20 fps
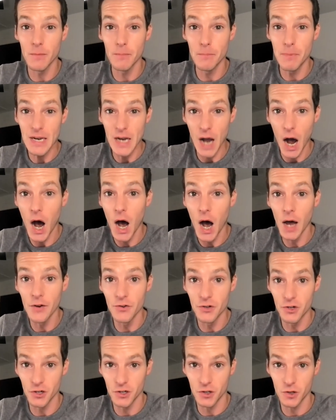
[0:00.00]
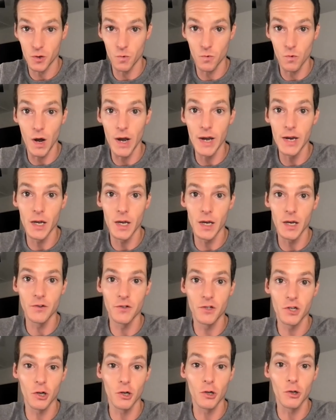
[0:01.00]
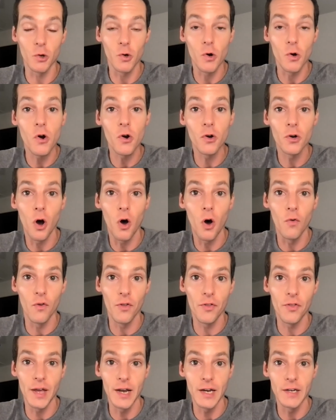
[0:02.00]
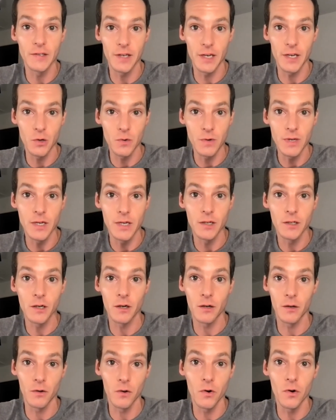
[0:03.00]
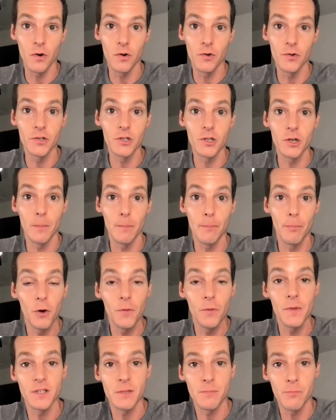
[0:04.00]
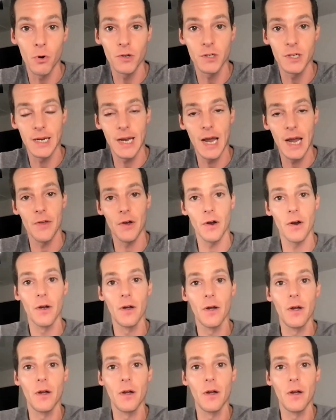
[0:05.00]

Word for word: beyond just the writing to learn all the things that you needed to learn to put this book together?